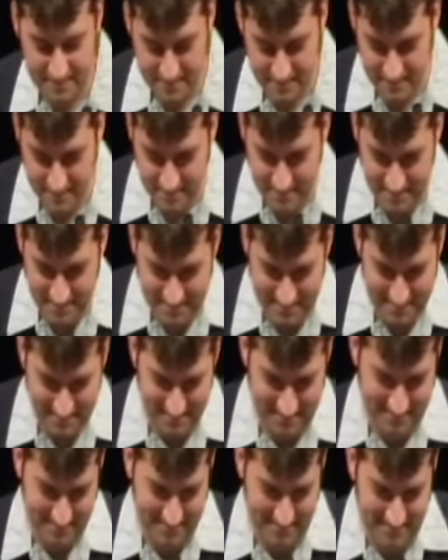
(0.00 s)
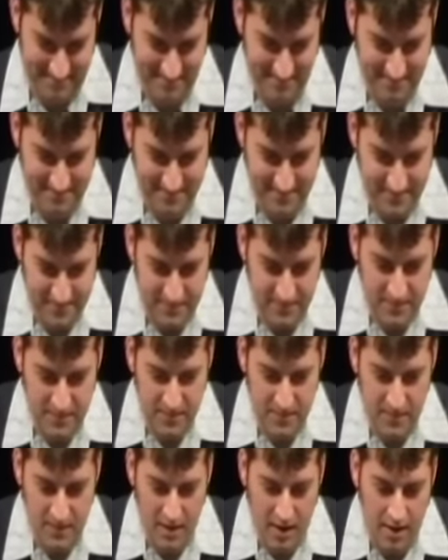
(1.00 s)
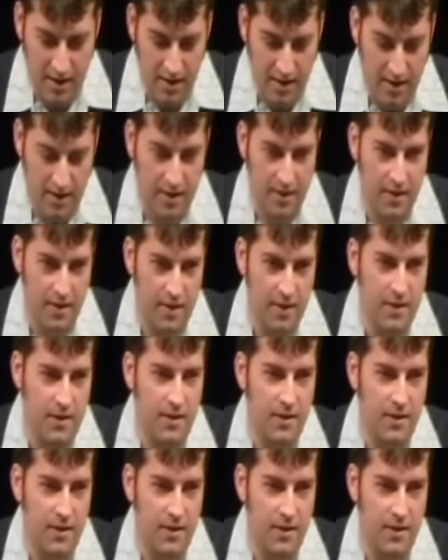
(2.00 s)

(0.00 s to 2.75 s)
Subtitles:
(no one is talking)